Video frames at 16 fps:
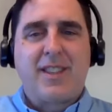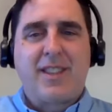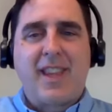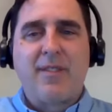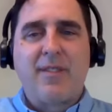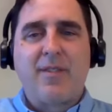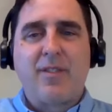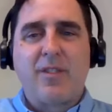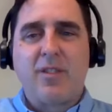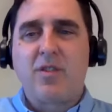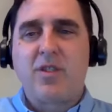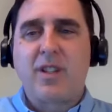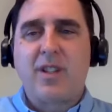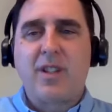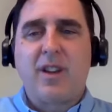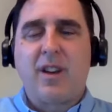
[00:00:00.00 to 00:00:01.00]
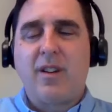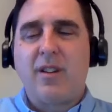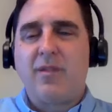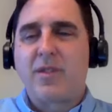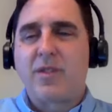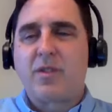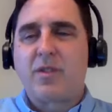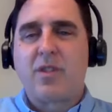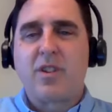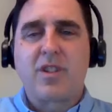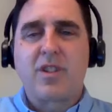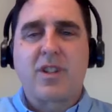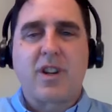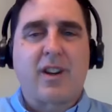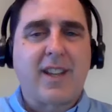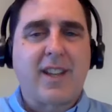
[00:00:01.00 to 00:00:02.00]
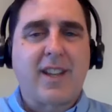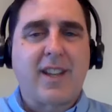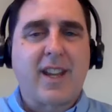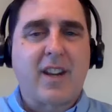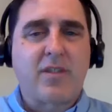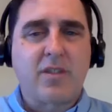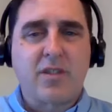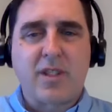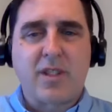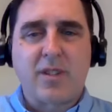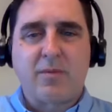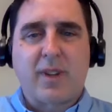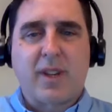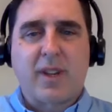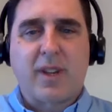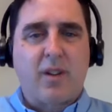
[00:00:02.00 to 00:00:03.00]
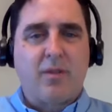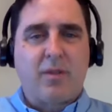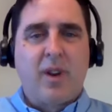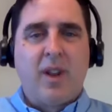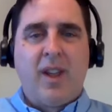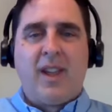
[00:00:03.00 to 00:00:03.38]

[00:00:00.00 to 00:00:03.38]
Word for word: the evolution of storage architectures as we go,